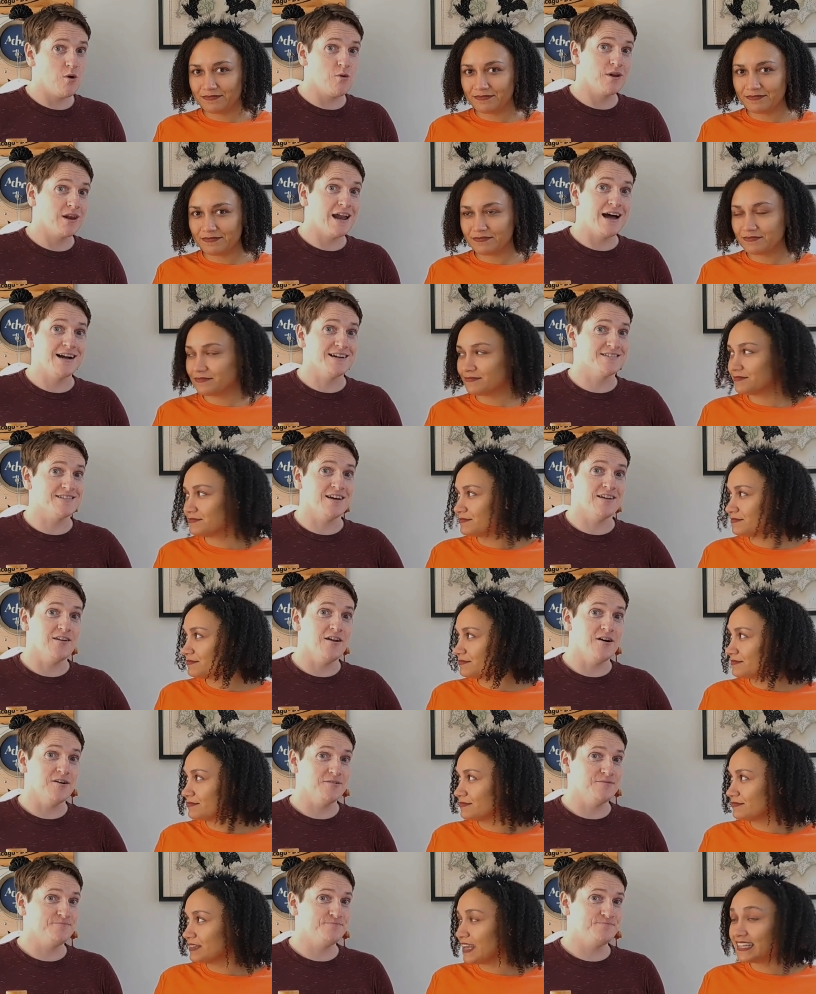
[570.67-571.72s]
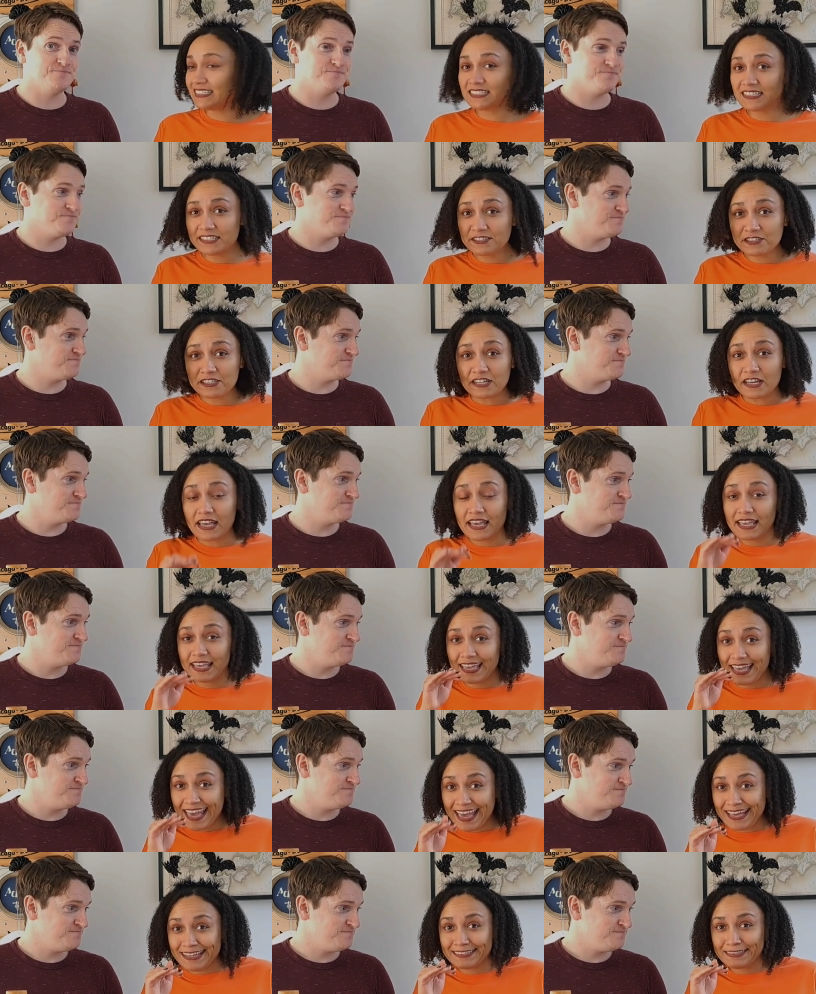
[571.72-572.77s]
Speaker 1: won't last that long.
Speaker 2: It's literally
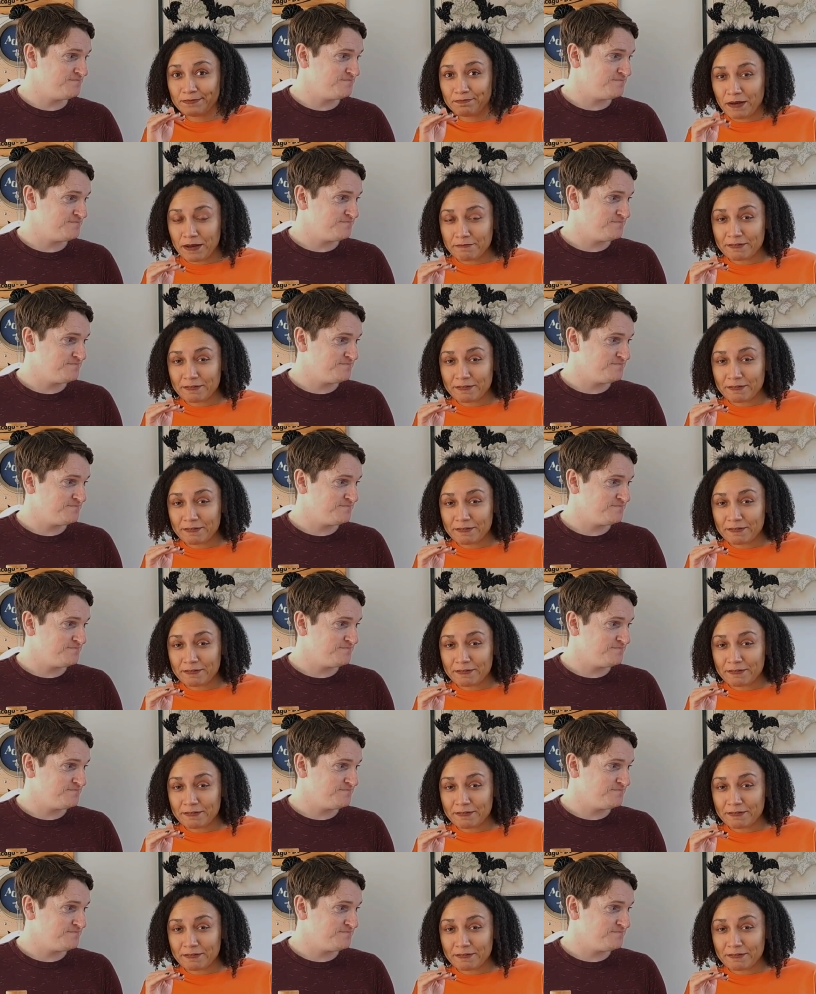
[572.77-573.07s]
canned